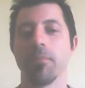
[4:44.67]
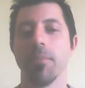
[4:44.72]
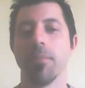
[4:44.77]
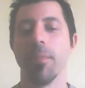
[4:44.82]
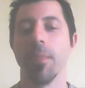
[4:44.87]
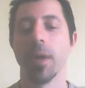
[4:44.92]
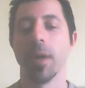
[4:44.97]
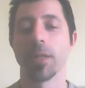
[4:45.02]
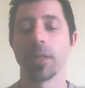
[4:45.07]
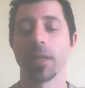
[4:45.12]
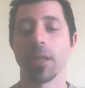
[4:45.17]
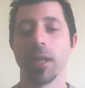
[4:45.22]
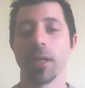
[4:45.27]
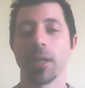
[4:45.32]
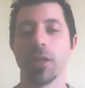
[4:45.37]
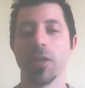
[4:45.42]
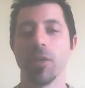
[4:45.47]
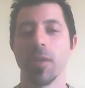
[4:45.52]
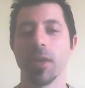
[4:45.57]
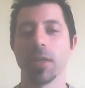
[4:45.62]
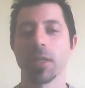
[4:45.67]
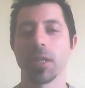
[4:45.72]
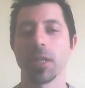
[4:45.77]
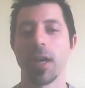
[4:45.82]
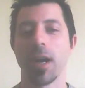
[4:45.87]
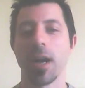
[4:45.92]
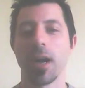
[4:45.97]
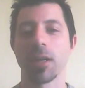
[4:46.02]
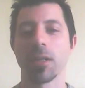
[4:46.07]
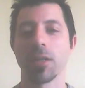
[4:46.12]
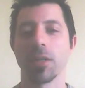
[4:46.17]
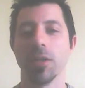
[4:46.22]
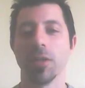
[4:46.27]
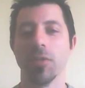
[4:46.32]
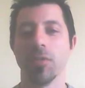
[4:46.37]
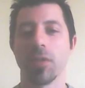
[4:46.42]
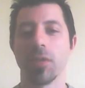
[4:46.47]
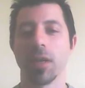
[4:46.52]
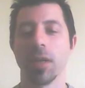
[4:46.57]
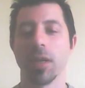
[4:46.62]
Much like U.S. stocks,
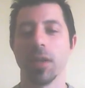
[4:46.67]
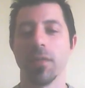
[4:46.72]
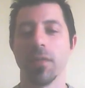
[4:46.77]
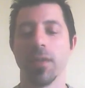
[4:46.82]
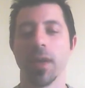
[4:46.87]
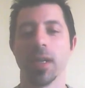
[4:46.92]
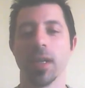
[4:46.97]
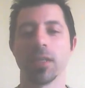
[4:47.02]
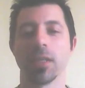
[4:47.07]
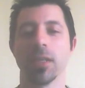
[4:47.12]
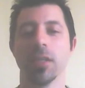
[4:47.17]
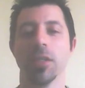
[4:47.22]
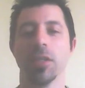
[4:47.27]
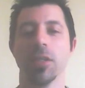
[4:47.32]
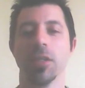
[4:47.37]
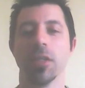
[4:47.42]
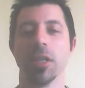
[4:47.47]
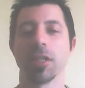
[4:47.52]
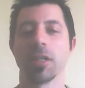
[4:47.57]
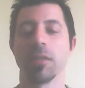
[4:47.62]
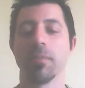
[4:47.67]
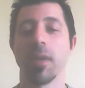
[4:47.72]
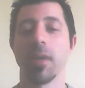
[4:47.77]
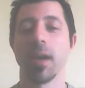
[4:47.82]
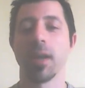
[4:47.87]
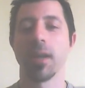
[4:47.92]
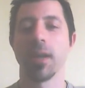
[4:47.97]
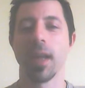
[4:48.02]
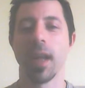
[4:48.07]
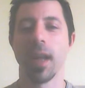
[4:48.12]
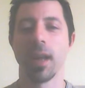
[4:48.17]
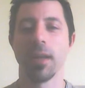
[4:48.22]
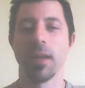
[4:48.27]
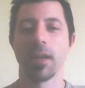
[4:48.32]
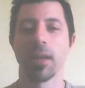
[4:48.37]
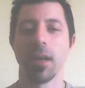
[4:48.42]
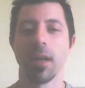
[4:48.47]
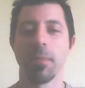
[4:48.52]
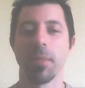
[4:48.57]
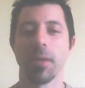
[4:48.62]
you can invest in just about
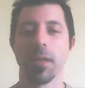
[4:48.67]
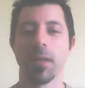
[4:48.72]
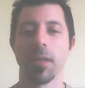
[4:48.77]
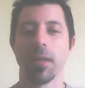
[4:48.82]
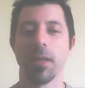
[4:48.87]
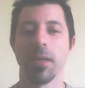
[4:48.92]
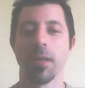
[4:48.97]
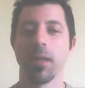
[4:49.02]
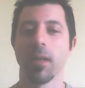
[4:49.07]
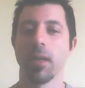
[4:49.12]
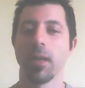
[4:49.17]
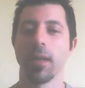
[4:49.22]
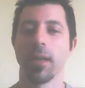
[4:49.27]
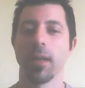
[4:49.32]
any company,